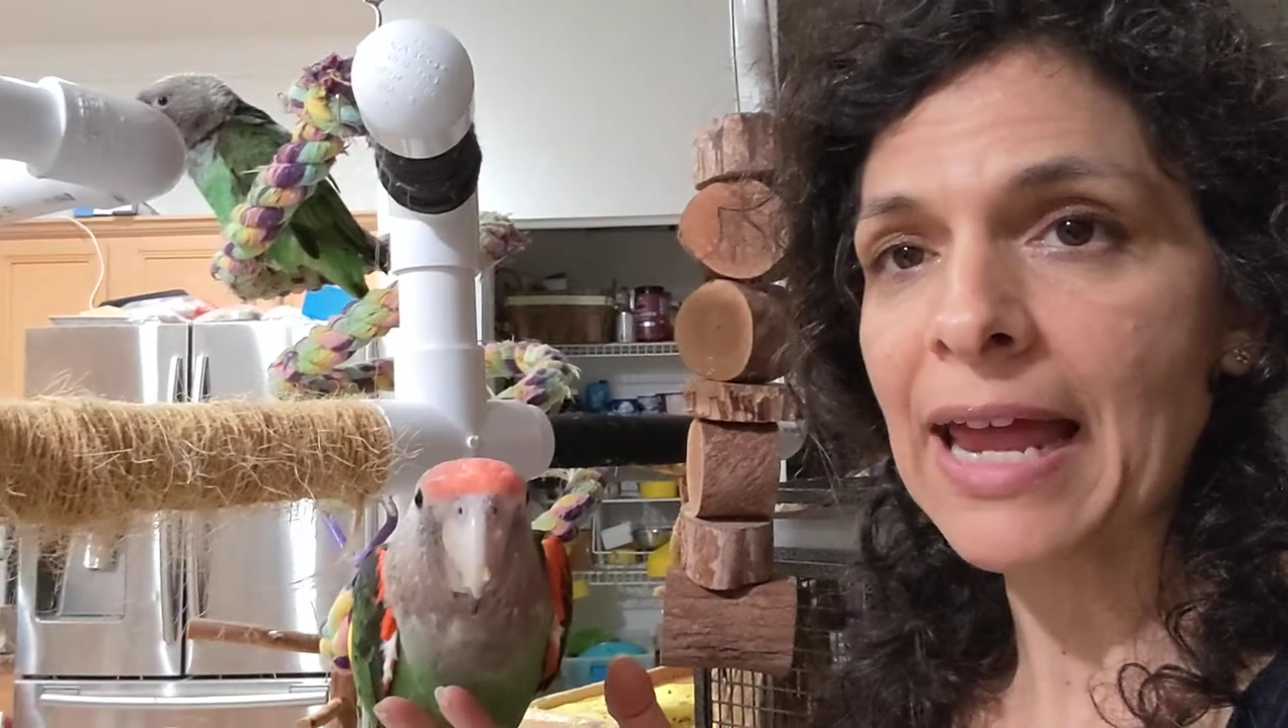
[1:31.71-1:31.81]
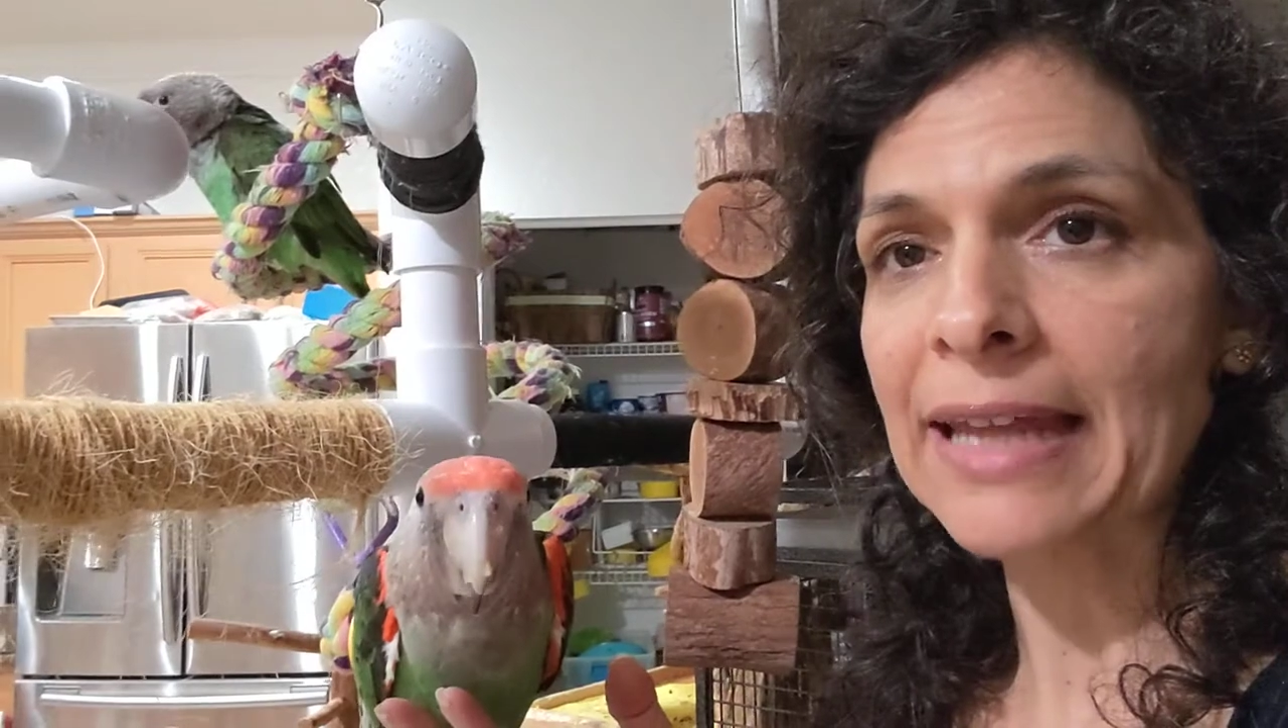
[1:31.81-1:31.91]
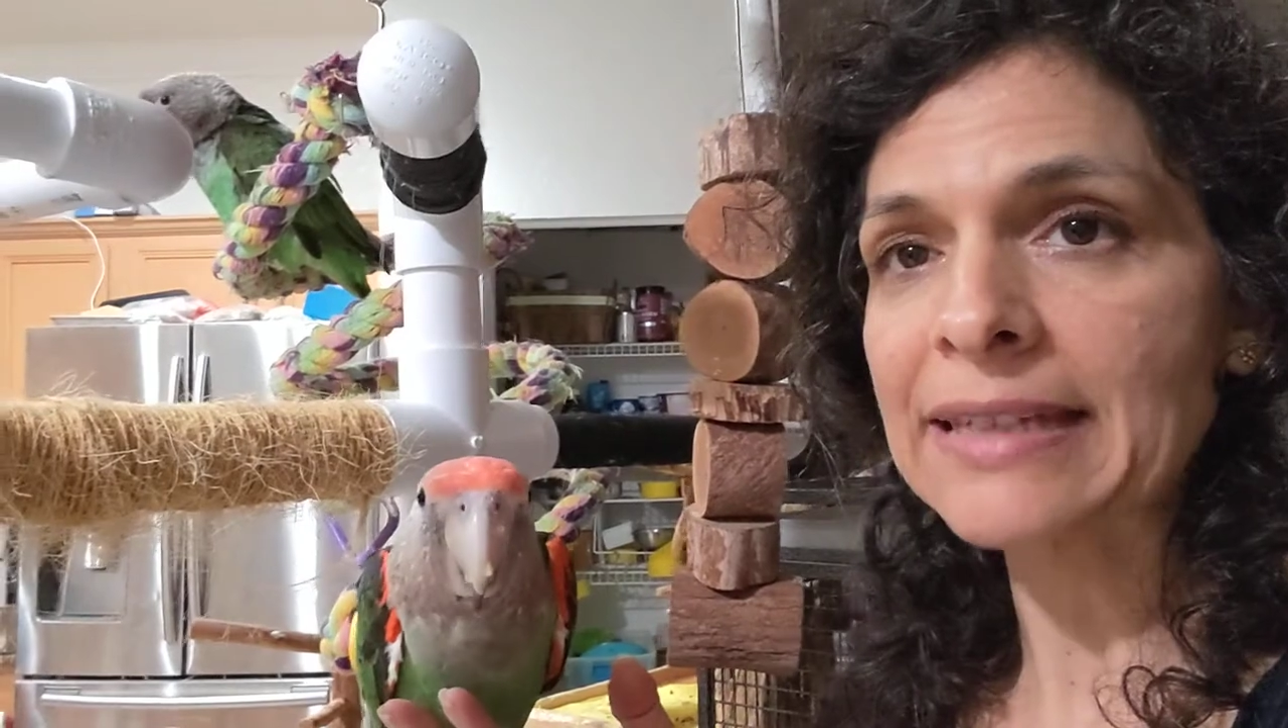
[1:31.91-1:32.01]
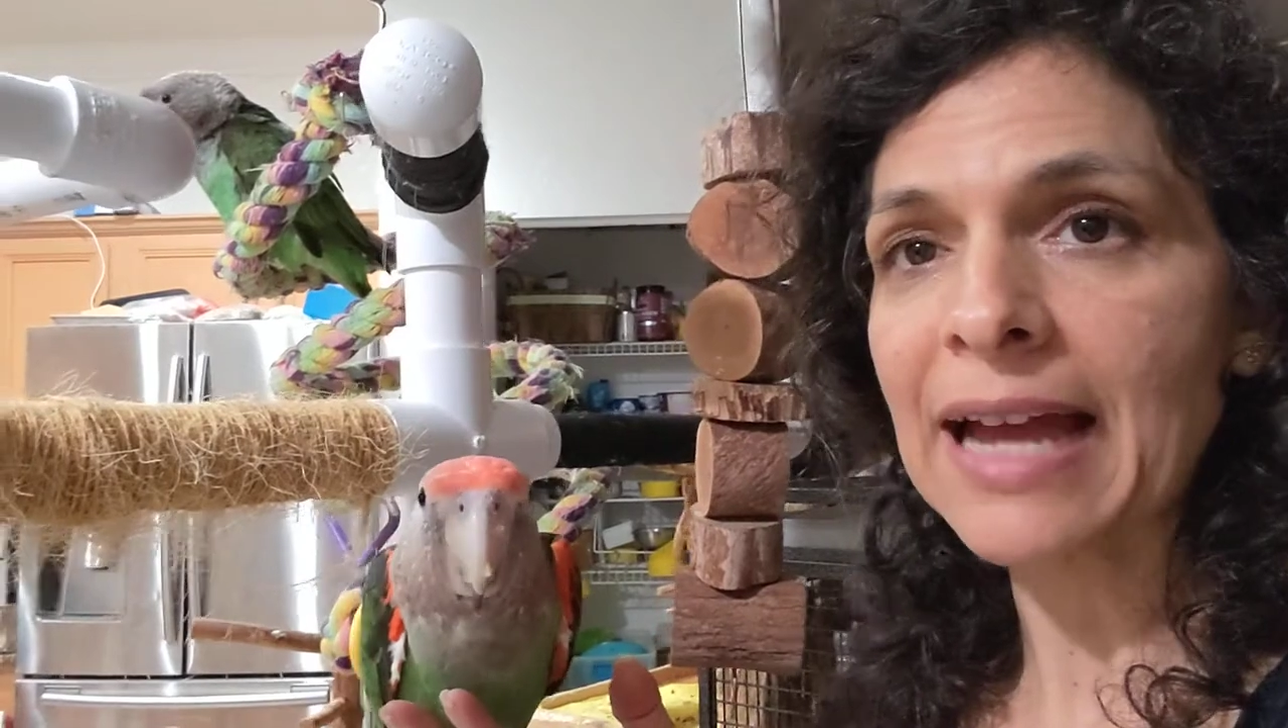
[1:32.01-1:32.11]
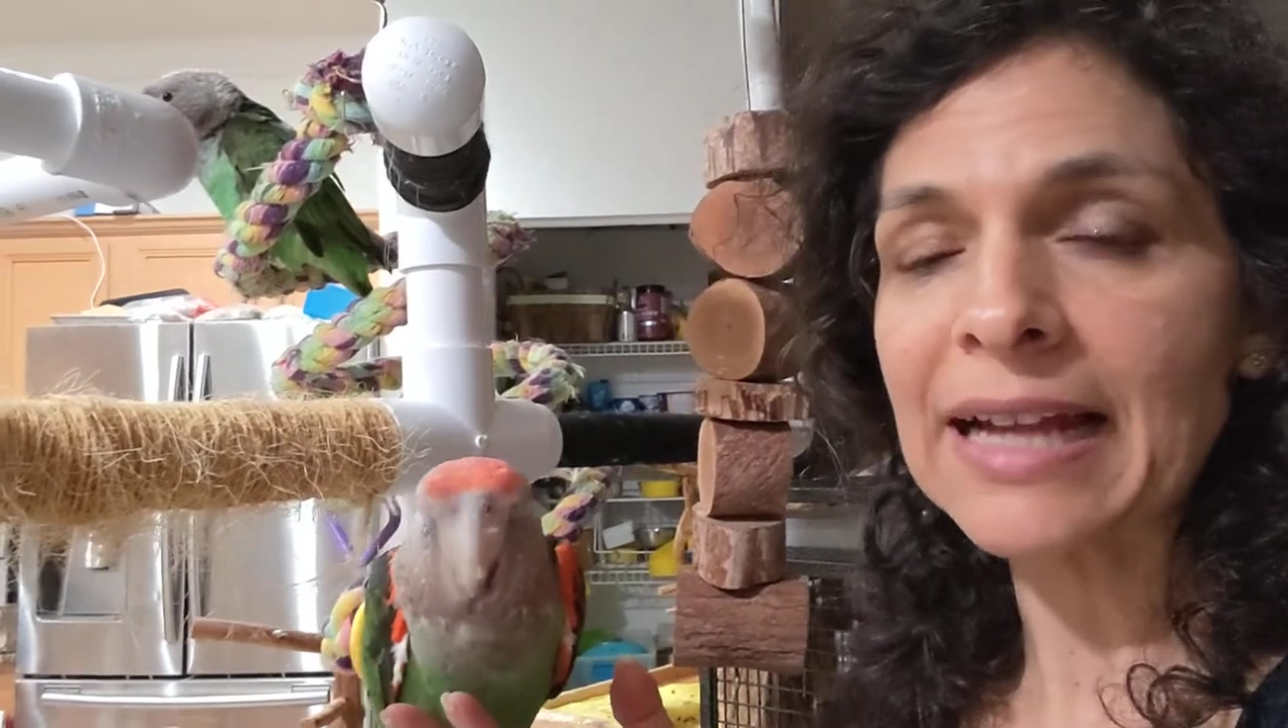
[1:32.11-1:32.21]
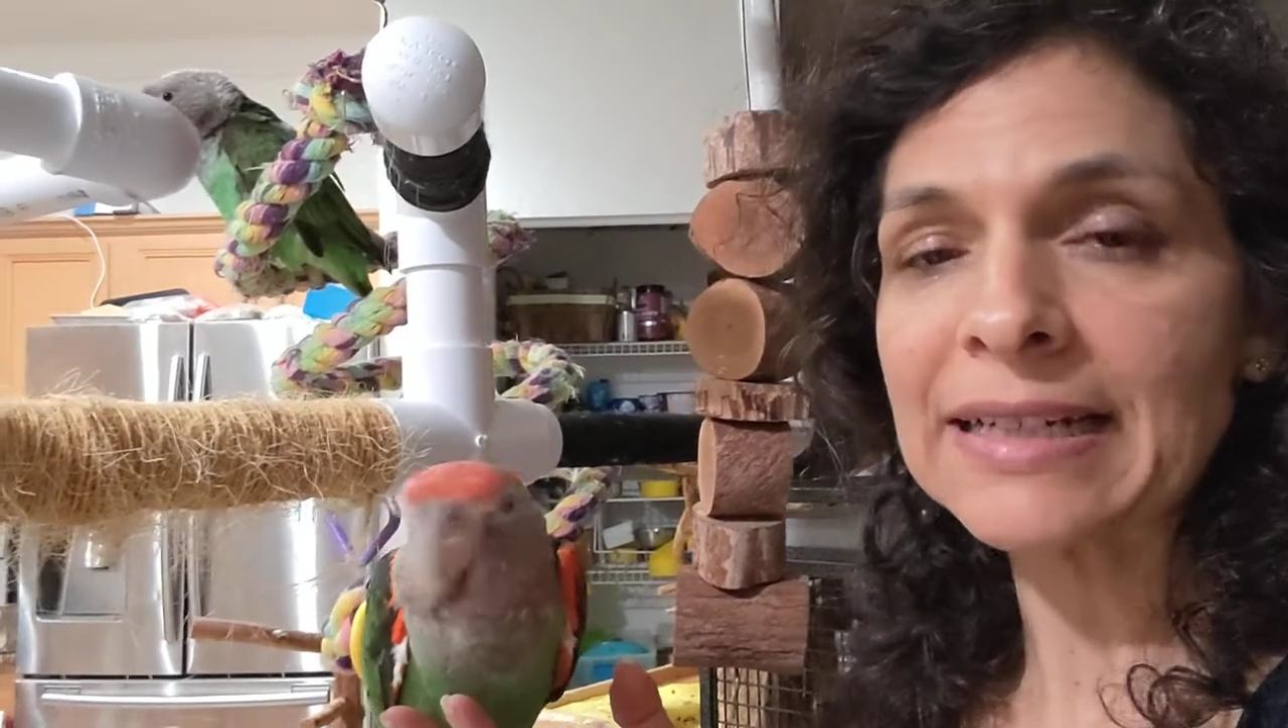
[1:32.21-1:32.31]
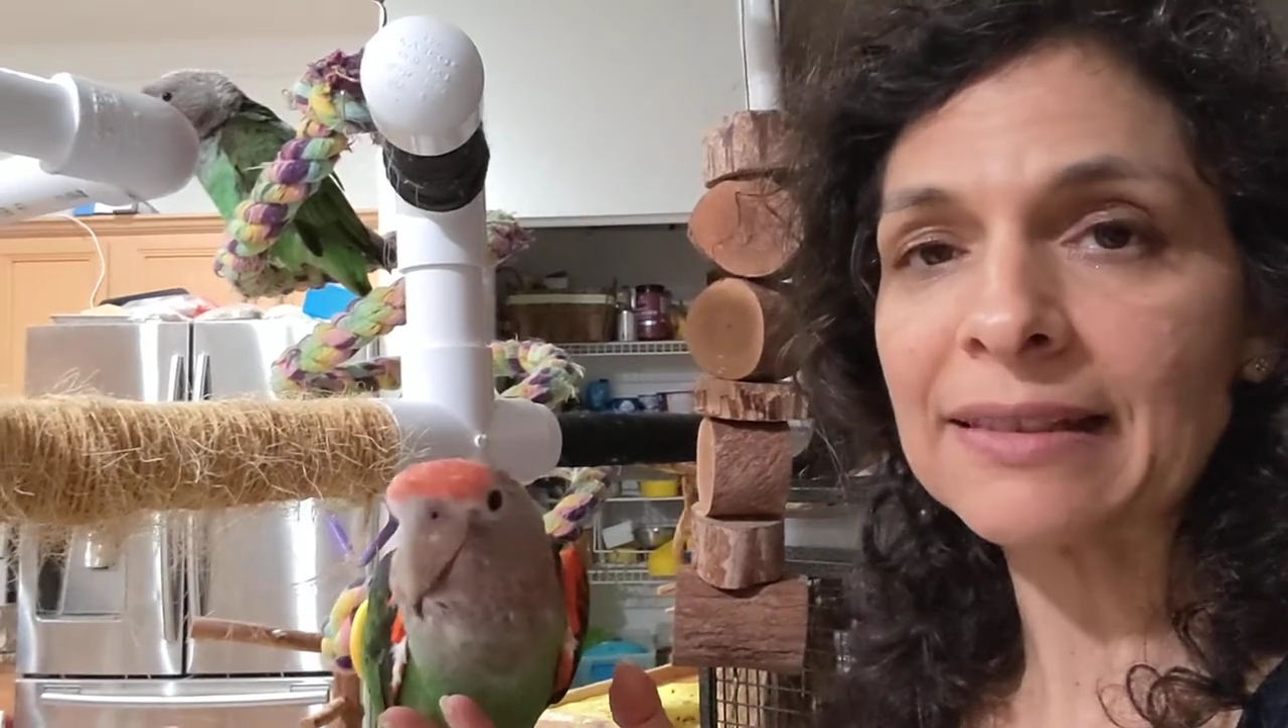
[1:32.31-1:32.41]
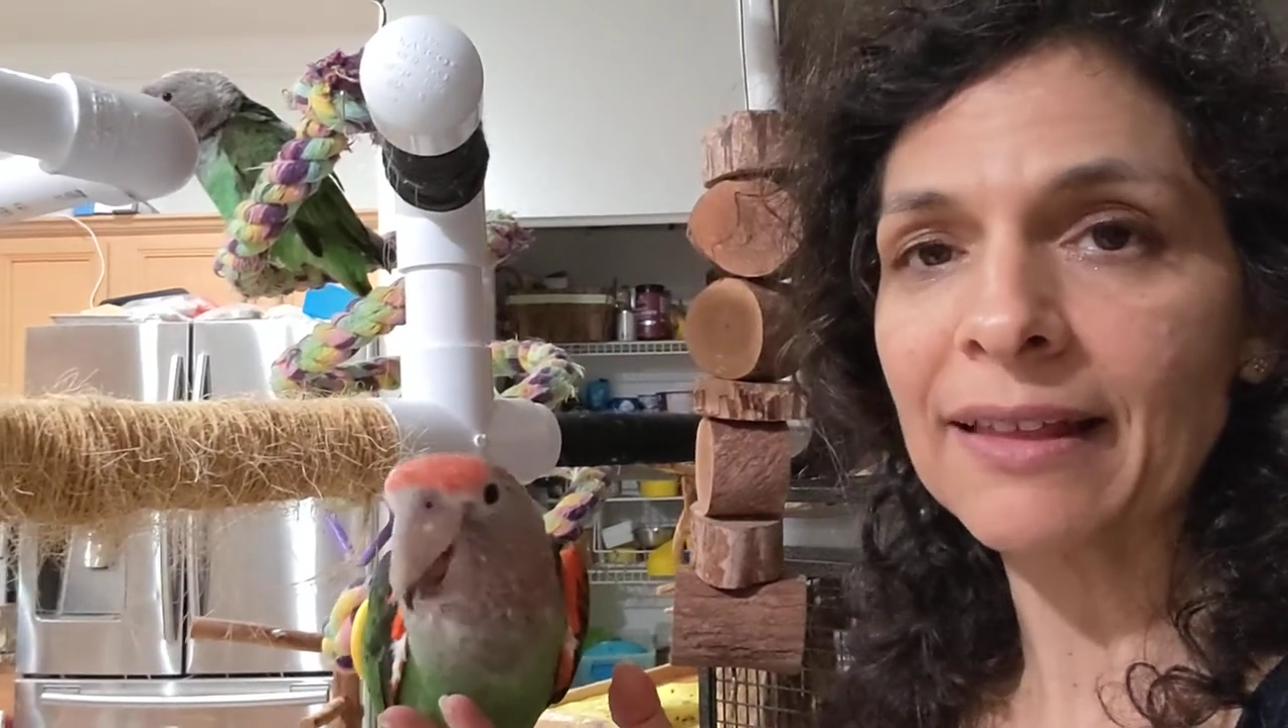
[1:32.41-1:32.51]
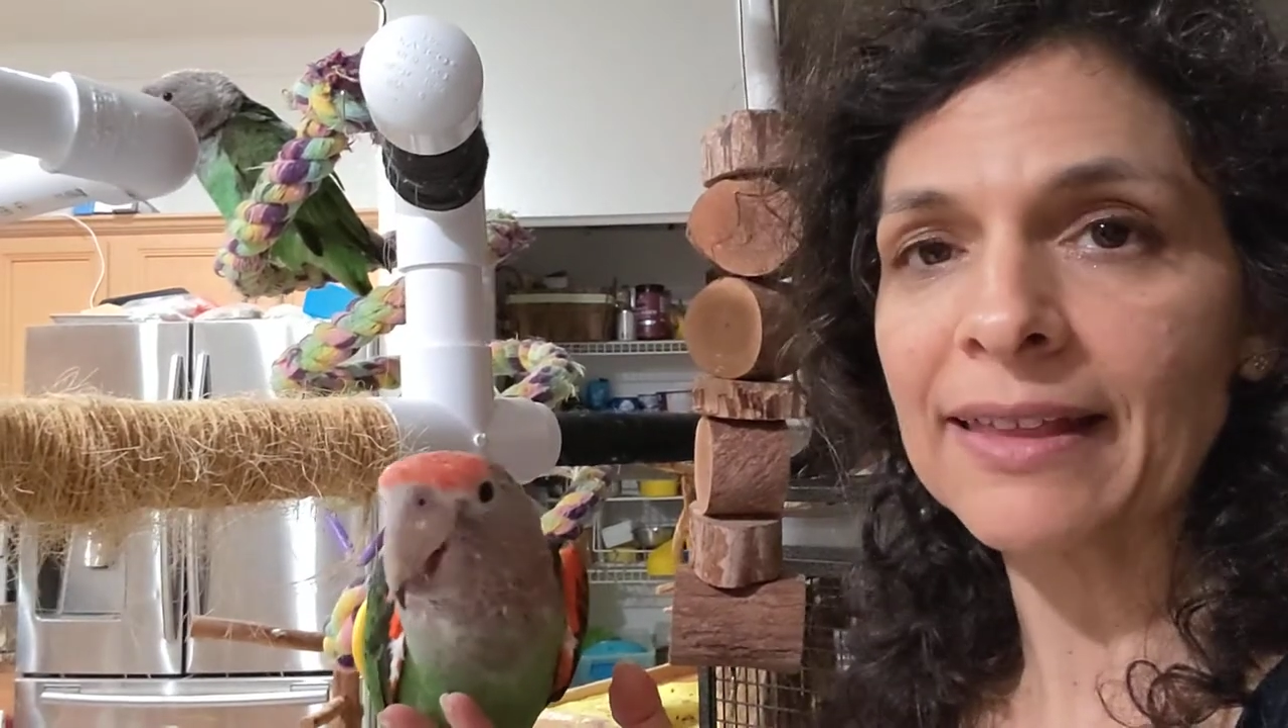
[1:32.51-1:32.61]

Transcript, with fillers: and I didn't